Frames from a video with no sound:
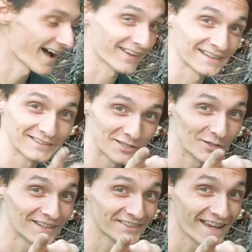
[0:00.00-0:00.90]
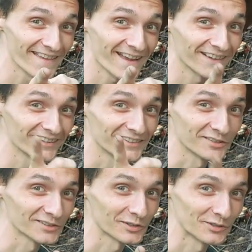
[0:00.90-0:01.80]
I'll continue to say that because
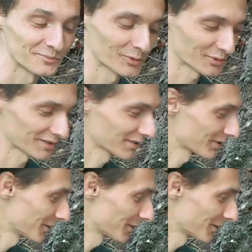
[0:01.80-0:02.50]
it's so important.